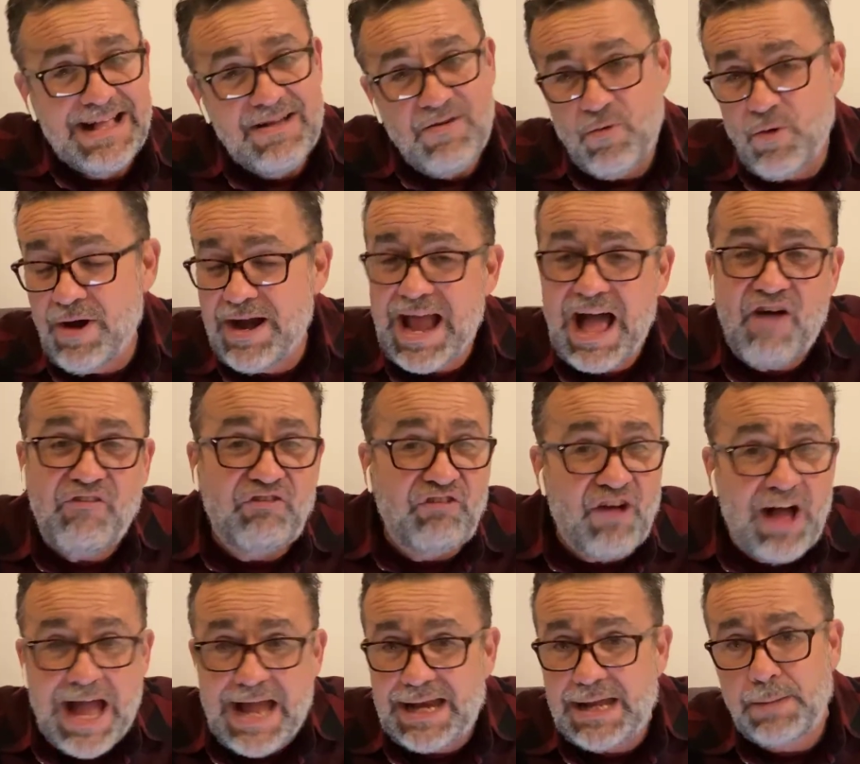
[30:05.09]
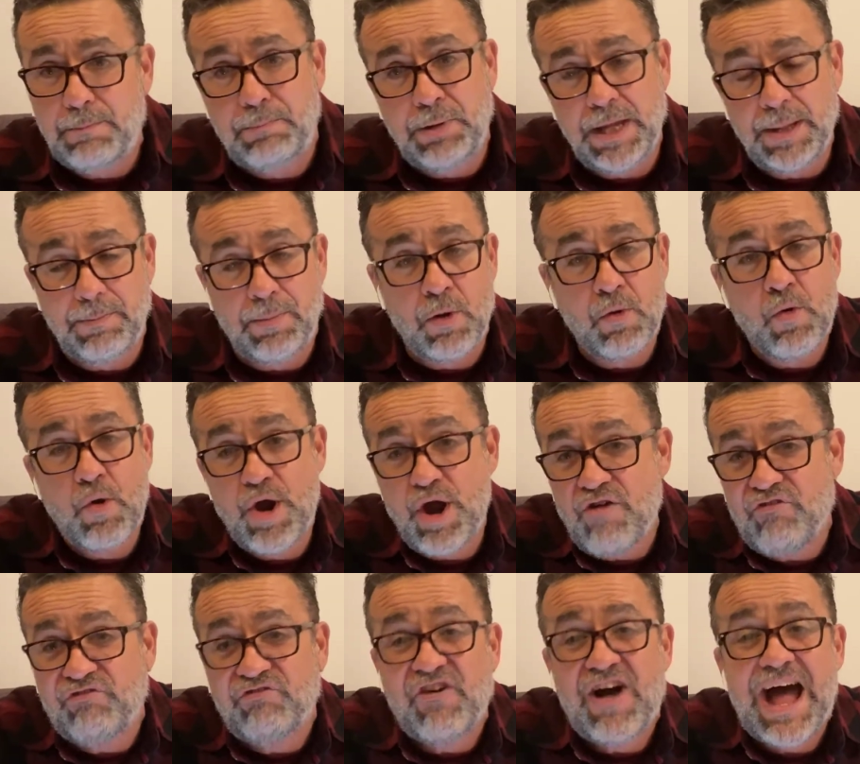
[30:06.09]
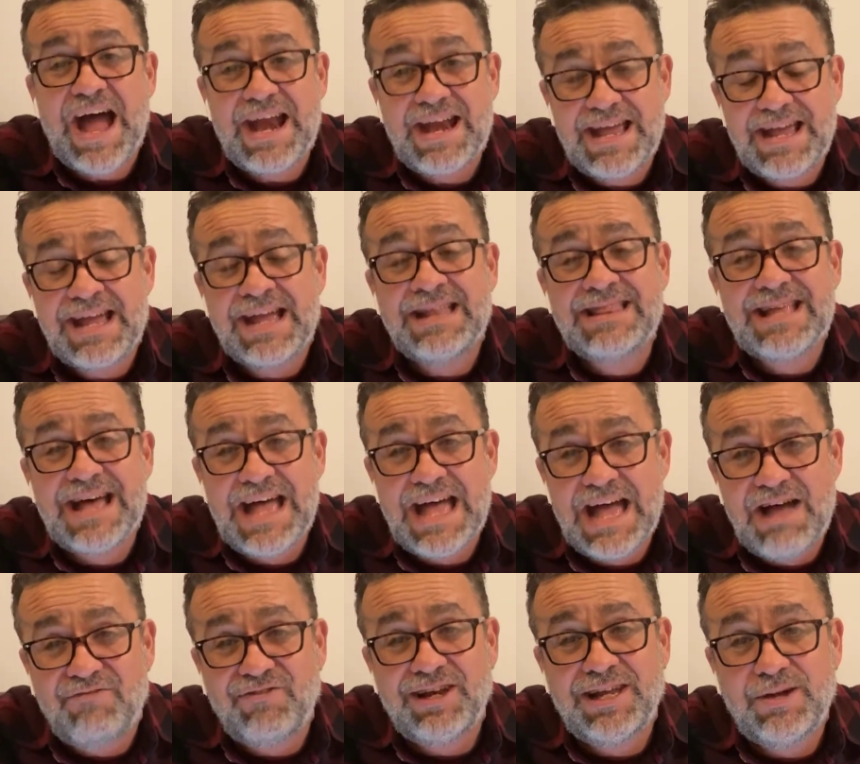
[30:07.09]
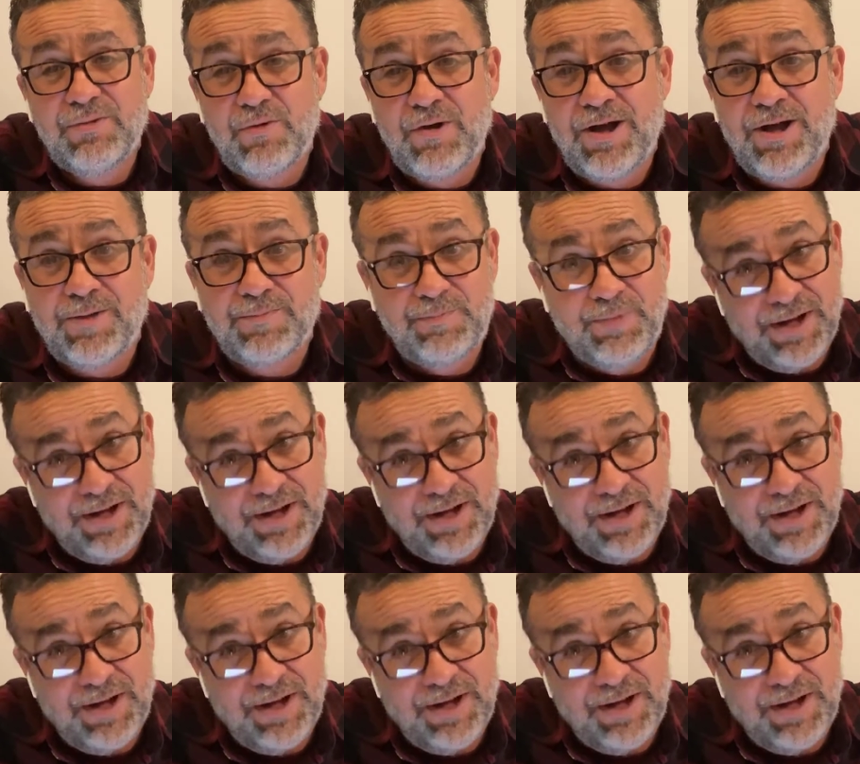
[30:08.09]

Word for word: We're not fighting people. We're fighting in the heavenly realm.